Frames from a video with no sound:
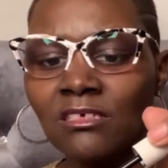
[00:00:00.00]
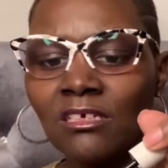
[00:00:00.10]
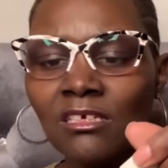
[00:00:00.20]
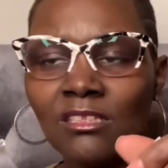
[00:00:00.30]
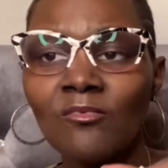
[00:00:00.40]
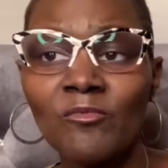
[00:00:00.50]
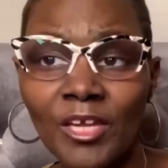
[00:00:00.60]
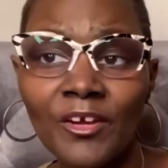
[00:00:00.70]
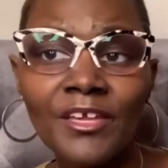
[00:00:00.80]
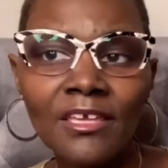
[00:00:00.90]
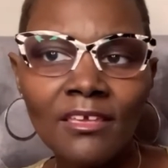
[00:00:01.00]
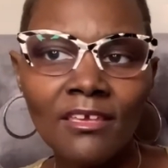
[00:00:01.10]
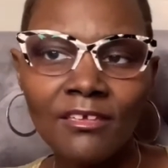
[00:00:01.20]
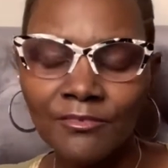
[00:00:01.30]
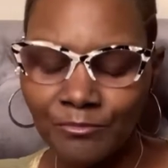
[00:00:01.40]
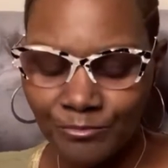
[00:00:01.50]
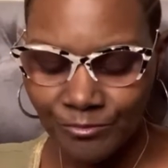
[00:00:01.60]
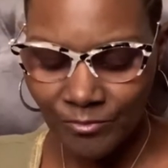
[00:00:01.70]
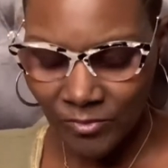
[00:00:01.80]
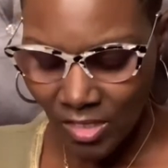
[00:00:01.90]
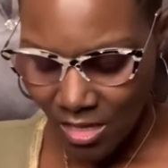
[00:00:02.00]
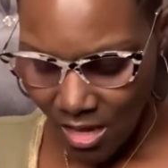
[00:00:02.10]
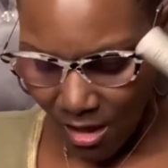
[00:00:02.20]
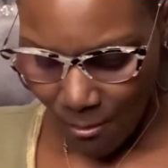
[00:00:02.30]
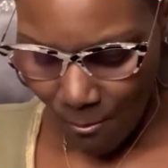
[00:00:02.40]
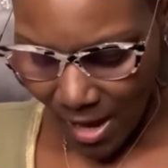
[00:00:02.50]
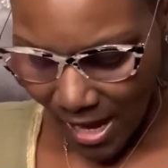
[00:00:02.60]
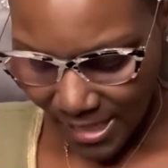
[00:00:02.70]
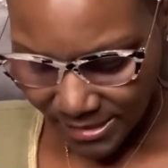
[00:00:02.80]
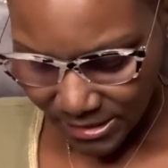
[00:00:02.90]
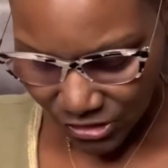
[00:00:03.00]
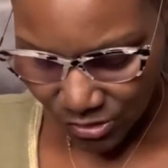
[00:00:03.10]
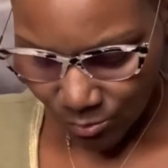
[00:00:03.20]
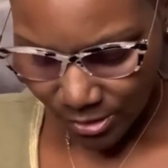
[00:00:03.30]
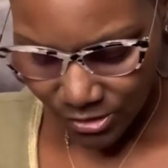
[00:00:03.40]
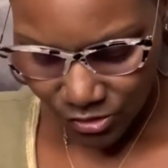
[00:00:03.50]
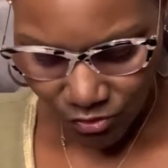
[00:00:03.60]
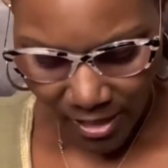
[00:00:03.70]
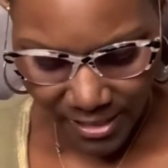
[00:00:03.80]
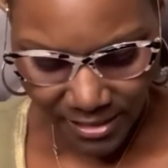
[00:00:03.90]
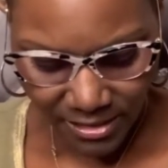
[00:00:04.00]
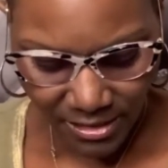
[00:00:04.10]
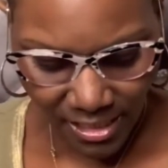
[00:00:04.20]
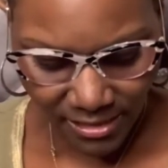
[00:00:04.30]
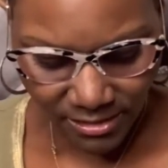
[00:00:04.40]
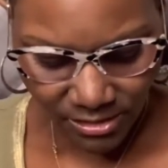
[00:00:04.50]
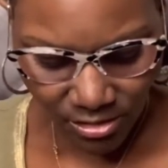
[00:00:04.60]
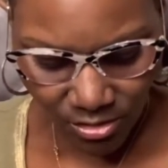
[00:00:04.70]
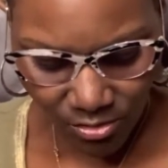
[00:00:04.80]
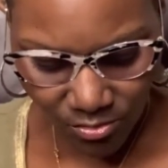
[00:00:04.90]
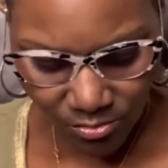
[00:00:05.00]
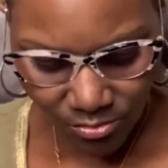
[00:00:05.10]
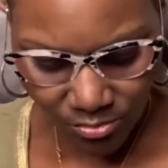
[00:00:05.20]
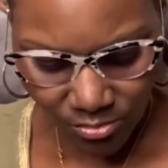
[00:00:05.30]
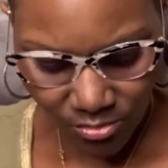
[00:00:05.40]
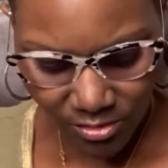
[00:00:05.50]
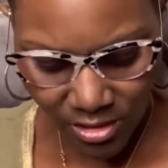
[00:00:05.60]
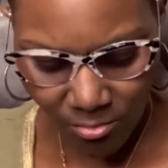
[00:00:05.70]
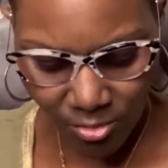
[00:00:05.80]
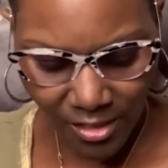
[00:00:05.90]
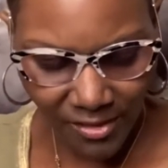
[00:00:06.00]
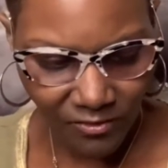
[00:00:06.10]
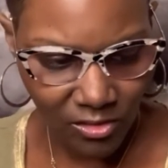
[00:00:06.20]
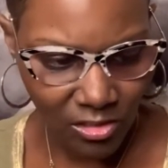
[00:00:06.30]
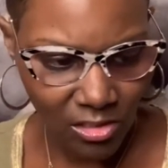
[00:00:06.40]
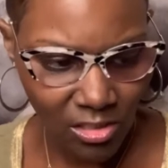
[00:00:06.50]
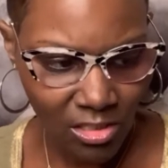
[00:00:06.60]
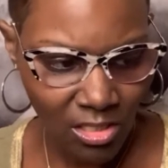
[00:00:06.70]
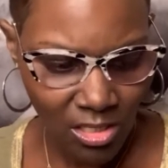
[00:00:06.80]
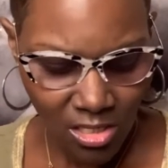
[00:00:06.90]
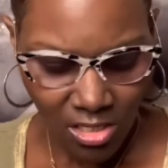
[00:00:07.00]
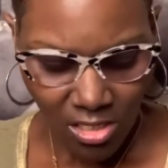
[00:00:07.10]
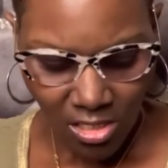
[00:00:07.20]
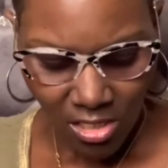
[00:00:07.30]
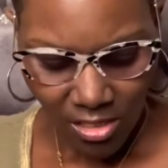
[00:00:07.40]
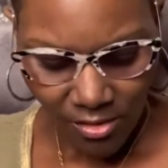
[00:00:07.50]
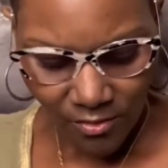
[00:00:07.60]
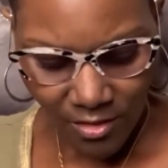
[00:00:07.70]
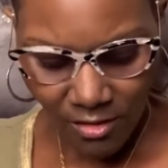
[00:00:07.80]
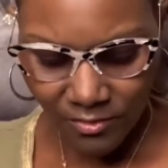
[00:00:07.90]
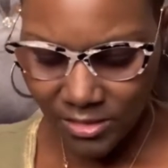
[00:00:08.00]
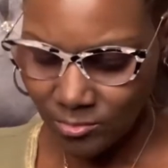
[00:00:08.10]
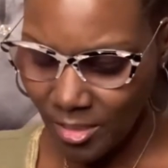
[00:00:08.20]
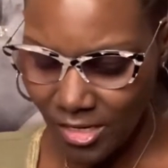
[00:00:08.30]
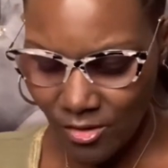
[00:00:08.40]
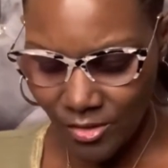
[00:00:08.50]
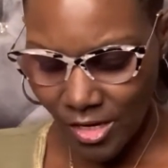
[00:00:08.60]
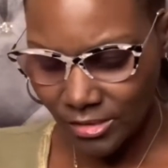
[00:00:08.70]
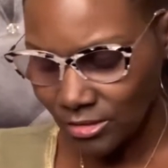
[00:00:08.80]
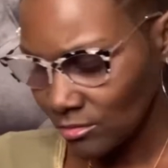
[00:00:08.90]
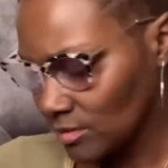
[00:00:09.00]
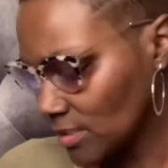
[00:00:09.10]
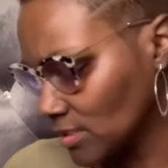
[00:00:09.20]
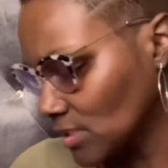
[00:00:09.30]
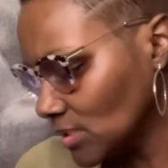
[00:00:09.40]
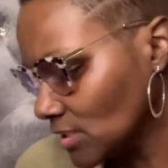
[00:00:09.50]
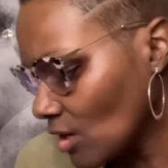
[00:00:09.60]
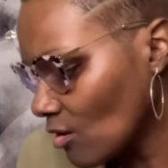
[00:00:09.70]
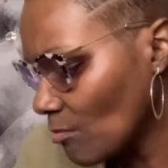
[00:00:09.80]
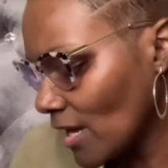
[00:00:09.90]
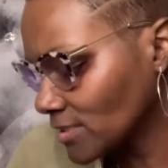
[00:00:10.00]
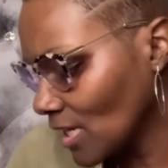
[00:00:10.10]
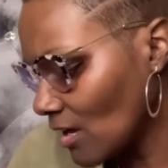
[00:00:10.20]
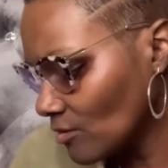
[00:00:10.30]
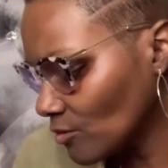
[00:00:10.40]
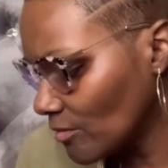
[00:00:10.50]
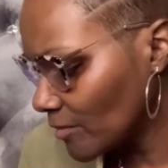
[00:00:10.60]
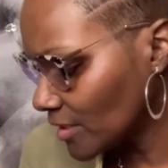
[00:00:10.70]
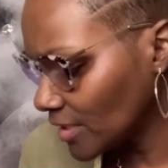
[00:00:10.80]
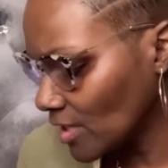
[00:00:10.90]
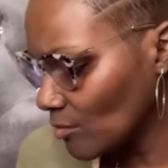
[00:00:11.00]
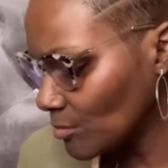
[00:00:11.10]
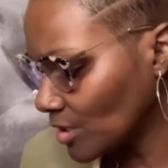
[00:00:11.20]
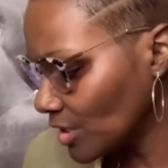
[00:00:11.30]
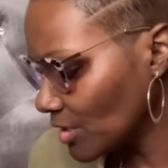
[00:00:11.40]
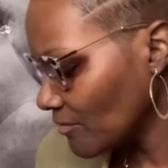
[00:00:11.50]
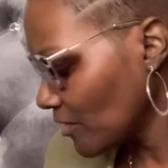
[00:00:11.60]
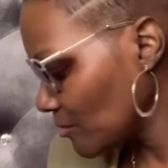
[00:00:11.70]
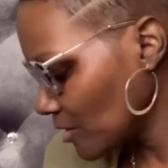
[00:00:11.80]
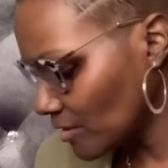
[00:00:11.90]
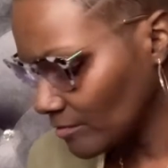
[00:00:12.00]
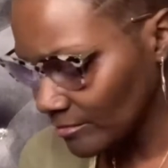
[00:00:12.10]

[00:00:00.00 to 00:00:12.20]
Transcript: The very end. My aunt said she wanted to try Ilia, so I think I'm gonna have to I don't know. This might go to her too. Listen, this whole box, I don't know if anything gonna be in here for me.